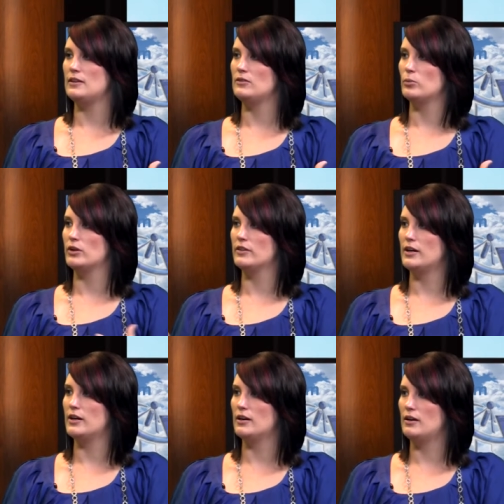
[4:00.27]
These were the
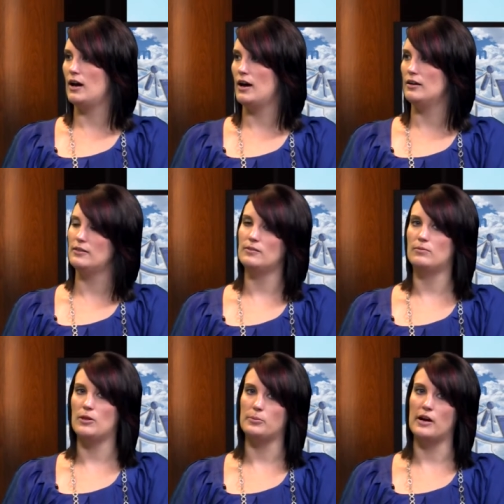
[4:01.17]
uh,
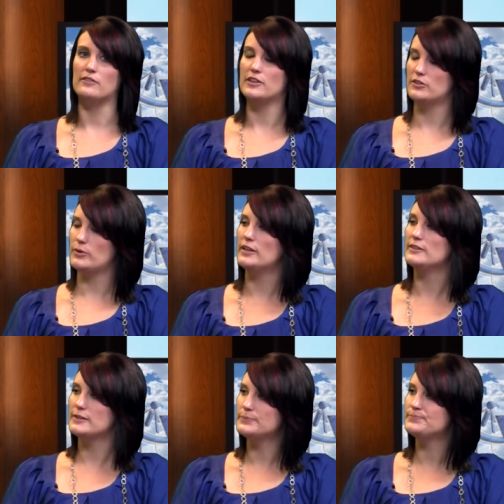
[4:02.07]
the prevalence
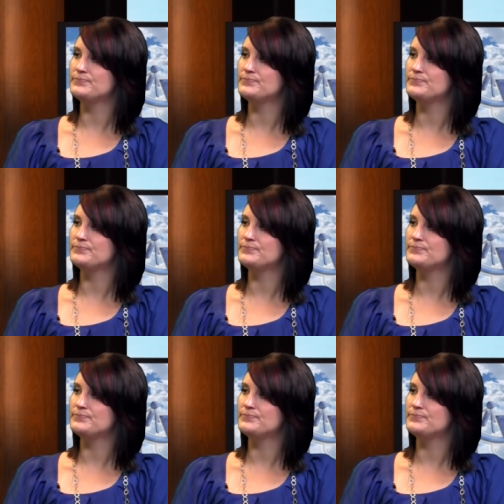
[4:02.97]
rates.